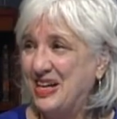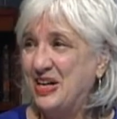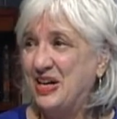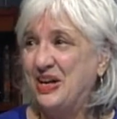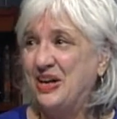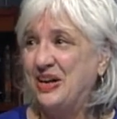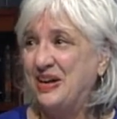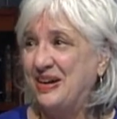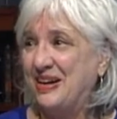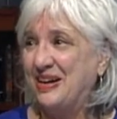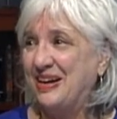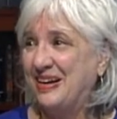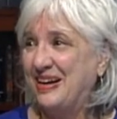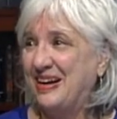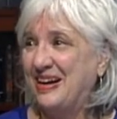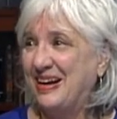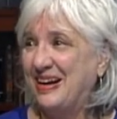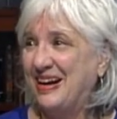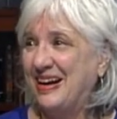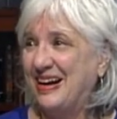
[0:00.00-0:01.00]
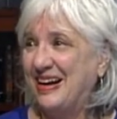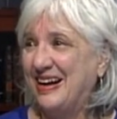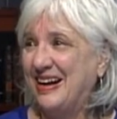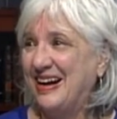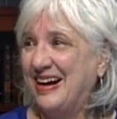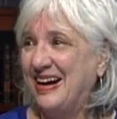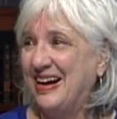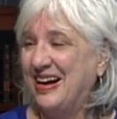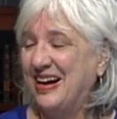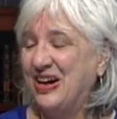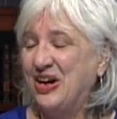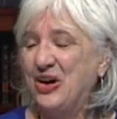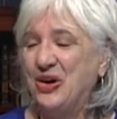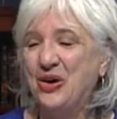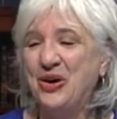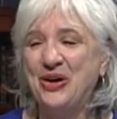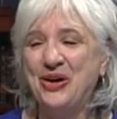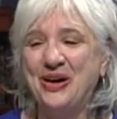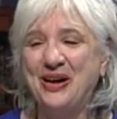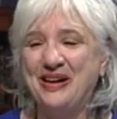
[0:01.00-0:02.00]
Do you want to talk a little bit about
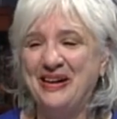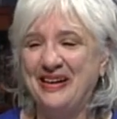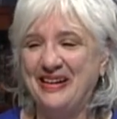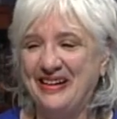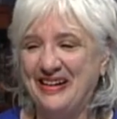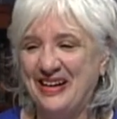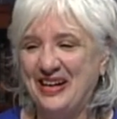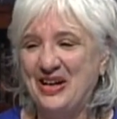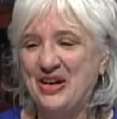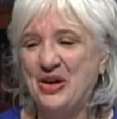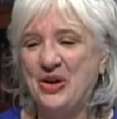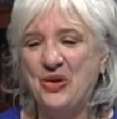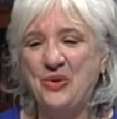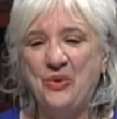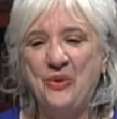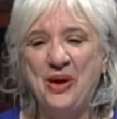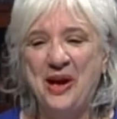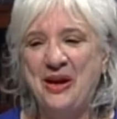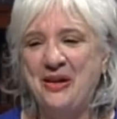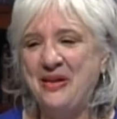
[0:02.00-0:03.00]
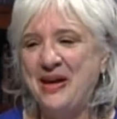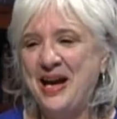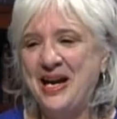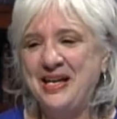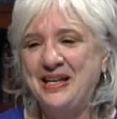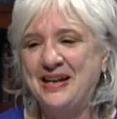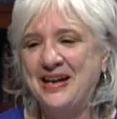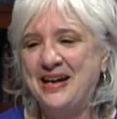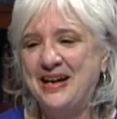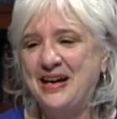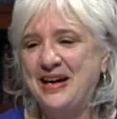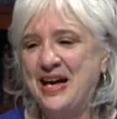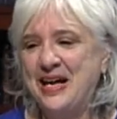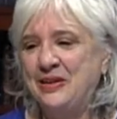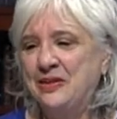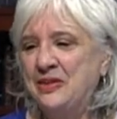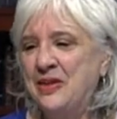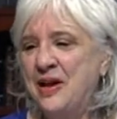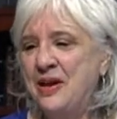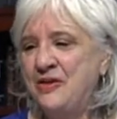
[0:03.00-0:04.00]
how that works? Well, I
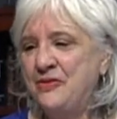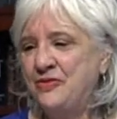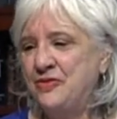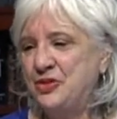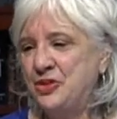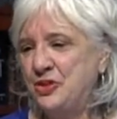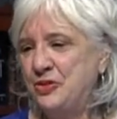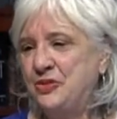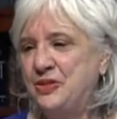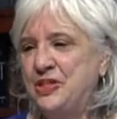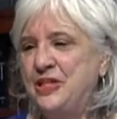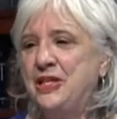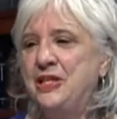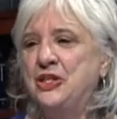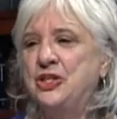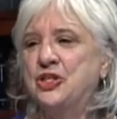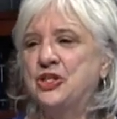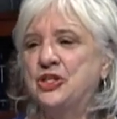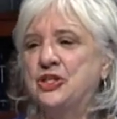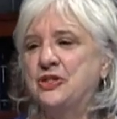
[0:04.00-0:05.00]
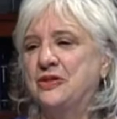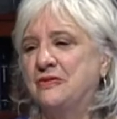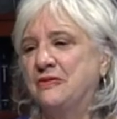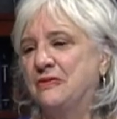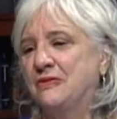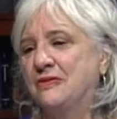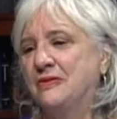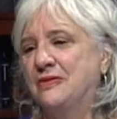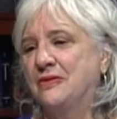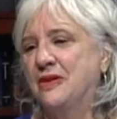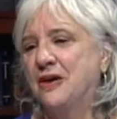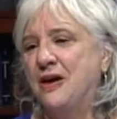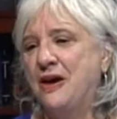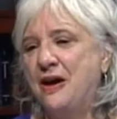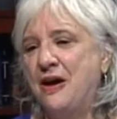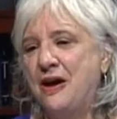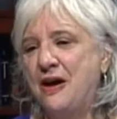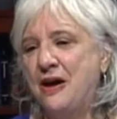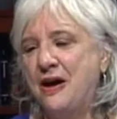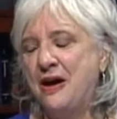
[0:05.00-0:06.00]
love to teach
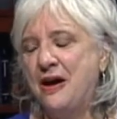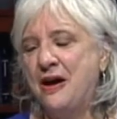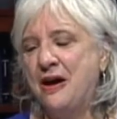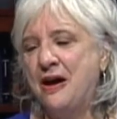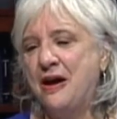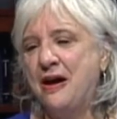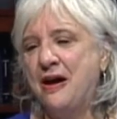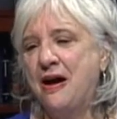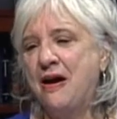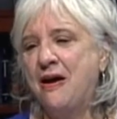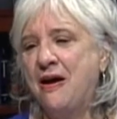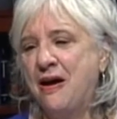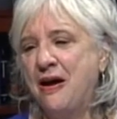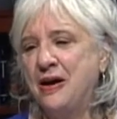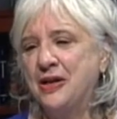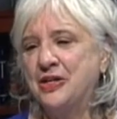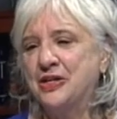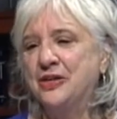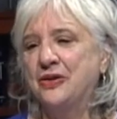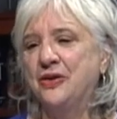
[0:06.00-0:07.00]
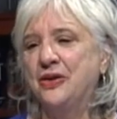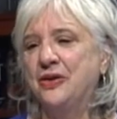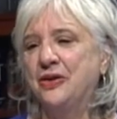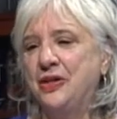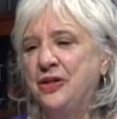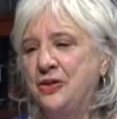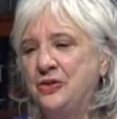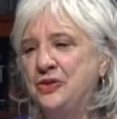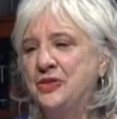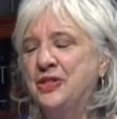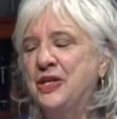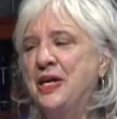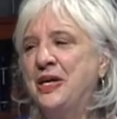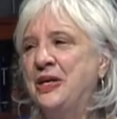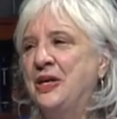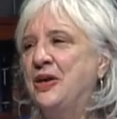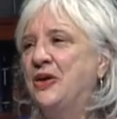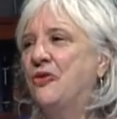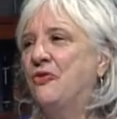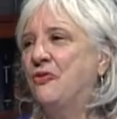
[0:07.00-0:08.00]
art
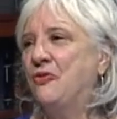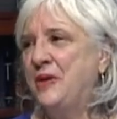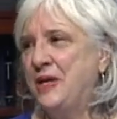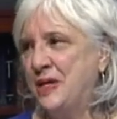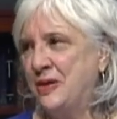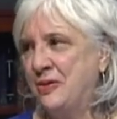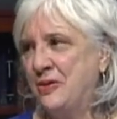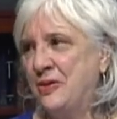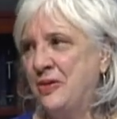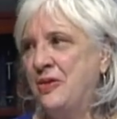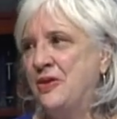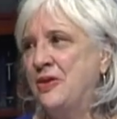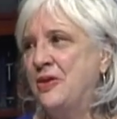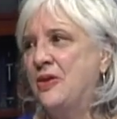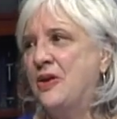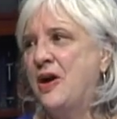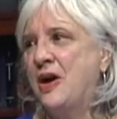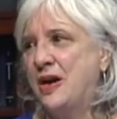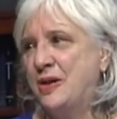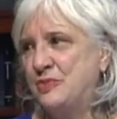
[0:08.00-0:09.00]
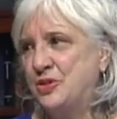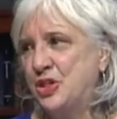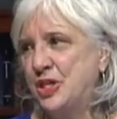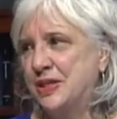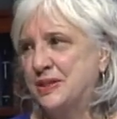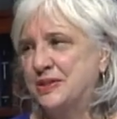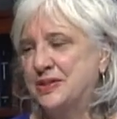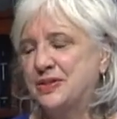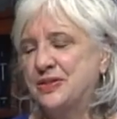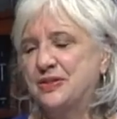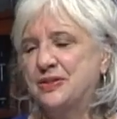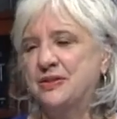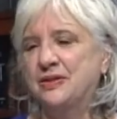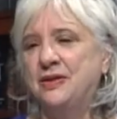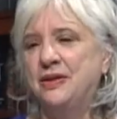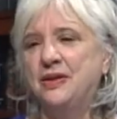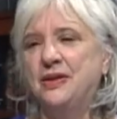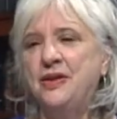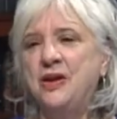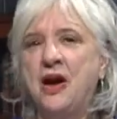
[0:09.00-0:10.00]
using real objects,
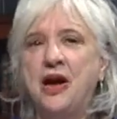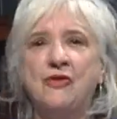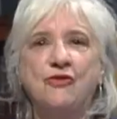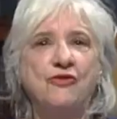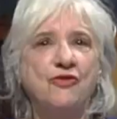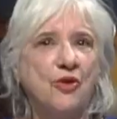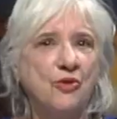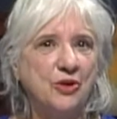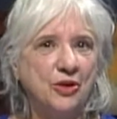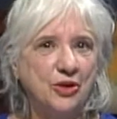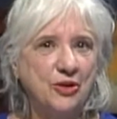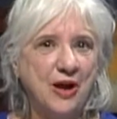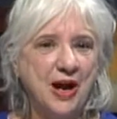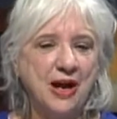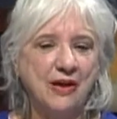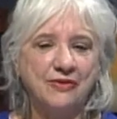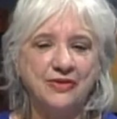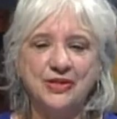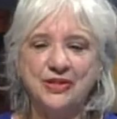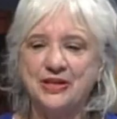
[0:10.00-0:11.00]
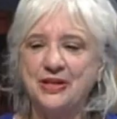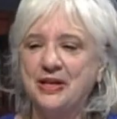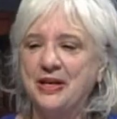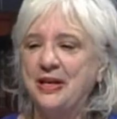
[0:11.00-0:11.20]
not photographs.